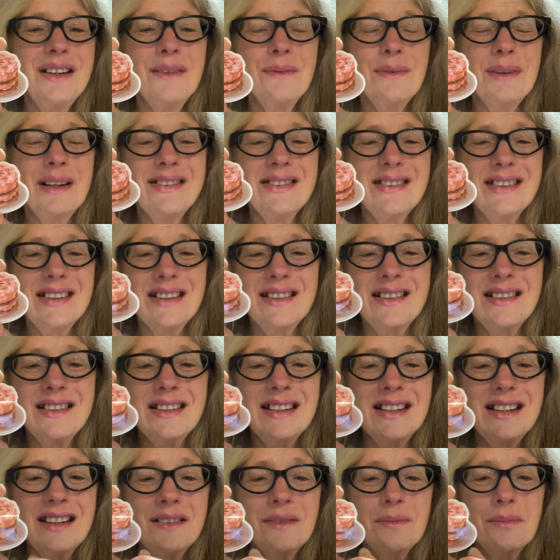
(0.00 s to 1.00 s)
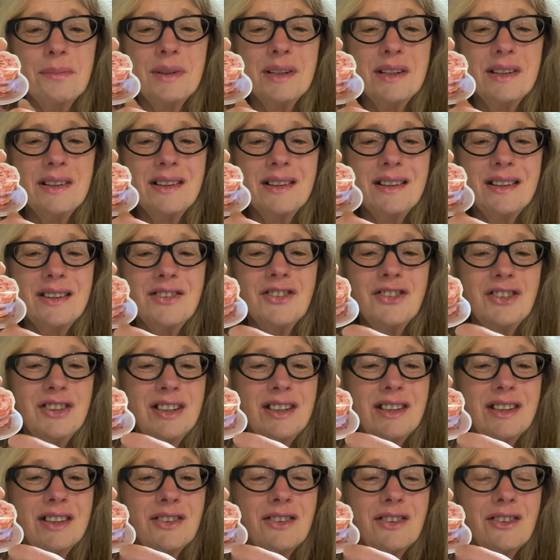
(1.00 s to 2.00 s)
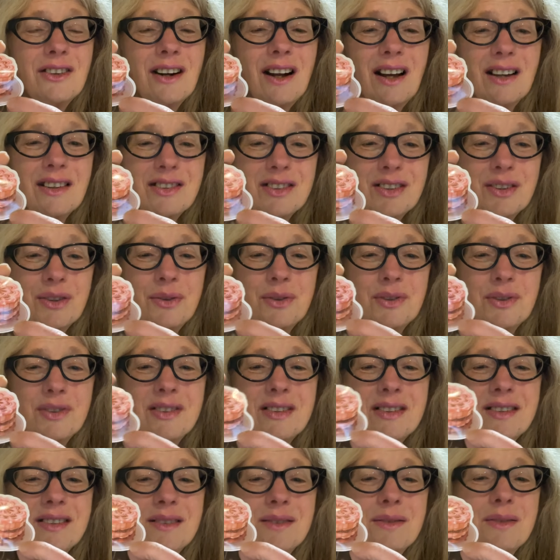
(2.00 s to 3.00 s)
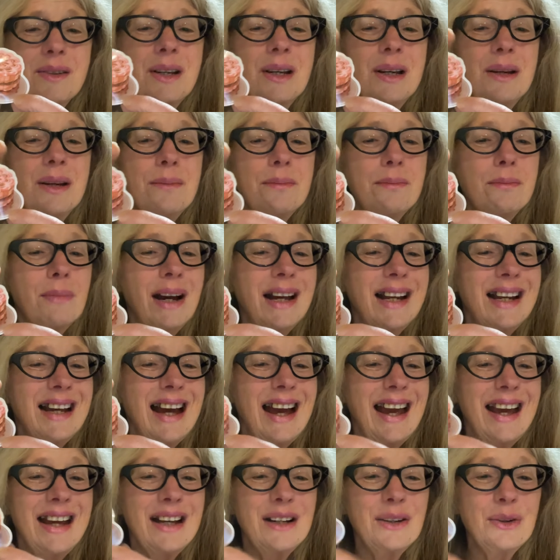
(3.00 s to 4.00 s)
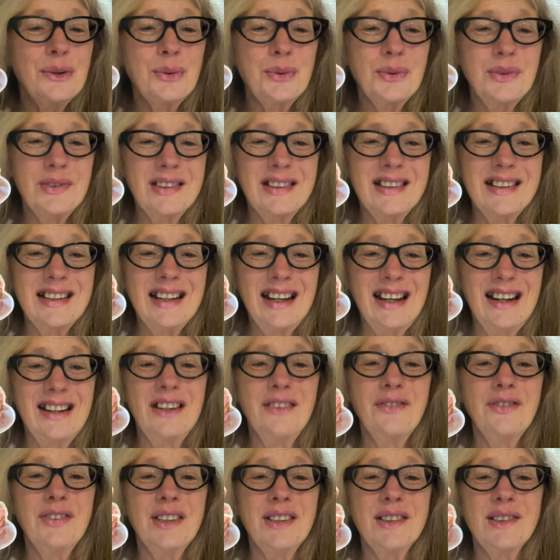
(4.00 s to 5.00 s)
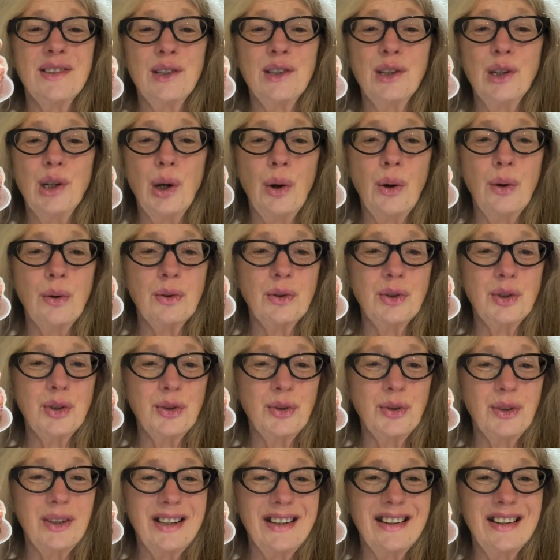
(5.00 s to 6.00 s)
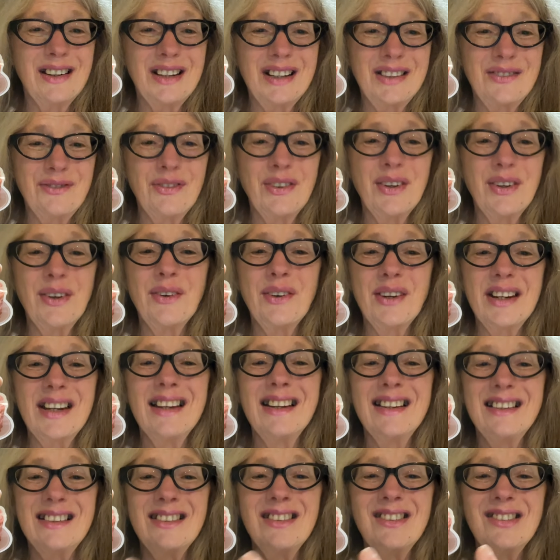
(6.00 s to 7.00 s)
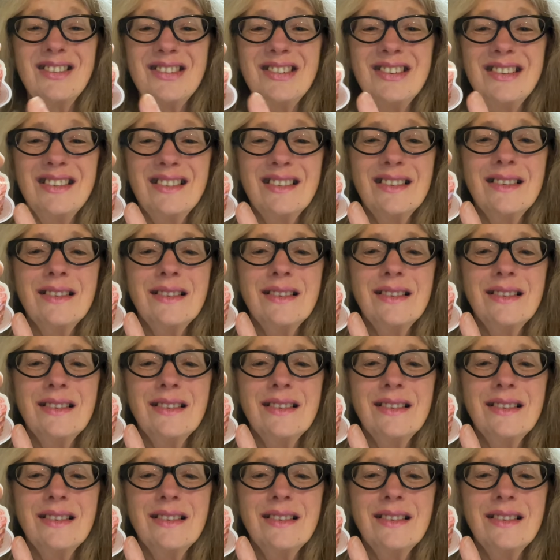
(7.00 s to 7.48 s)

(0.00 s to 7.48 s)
skin to get a bit itchy. The grass causes my ankles and that, if it's long, to get very itchy.